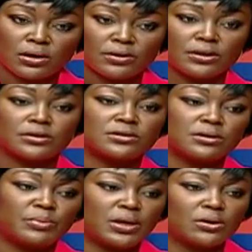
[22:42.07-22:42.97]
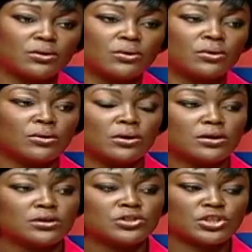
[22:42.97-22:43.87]
the Tobago
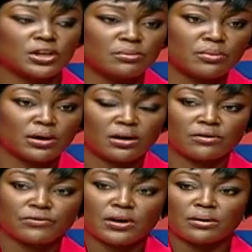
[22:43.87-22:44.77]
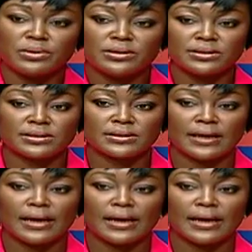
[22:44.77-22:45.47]
Chamber of Commerce